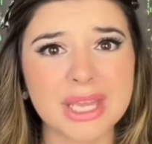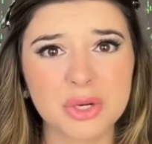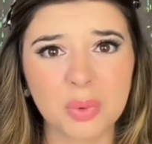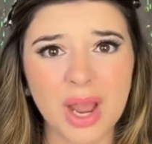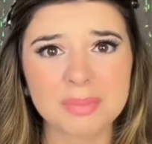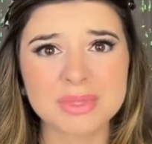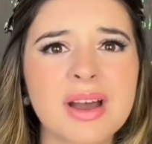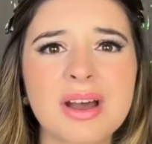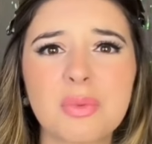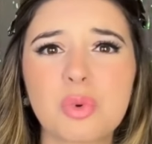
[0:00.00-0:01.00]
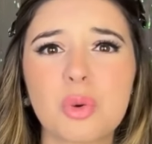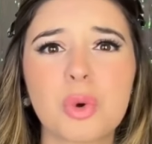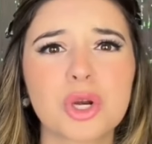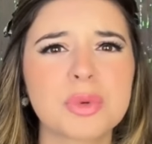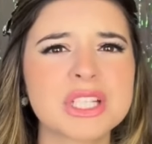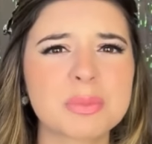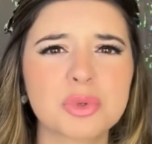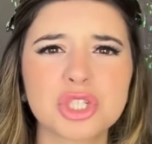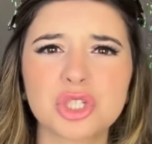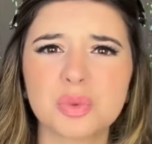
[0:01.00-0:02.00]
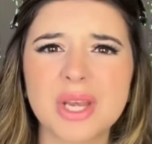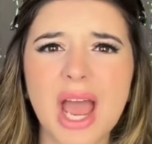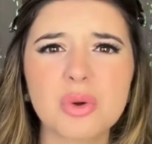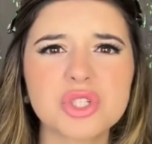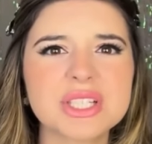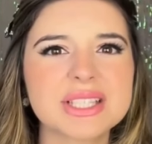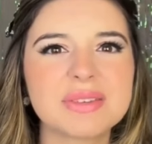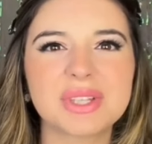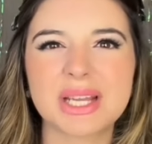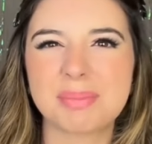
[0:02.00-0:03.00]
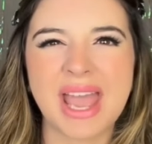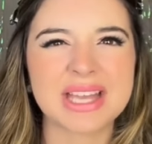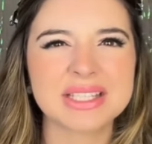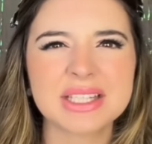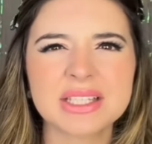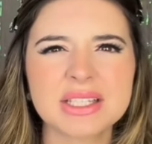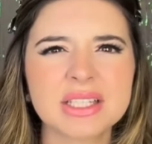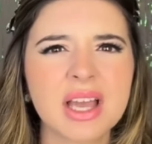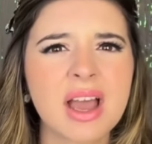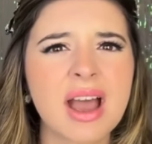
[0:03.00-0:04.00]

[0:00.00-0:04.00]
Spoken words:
Bankrupt? Well, what are we supposed to do now? Just live like peasants?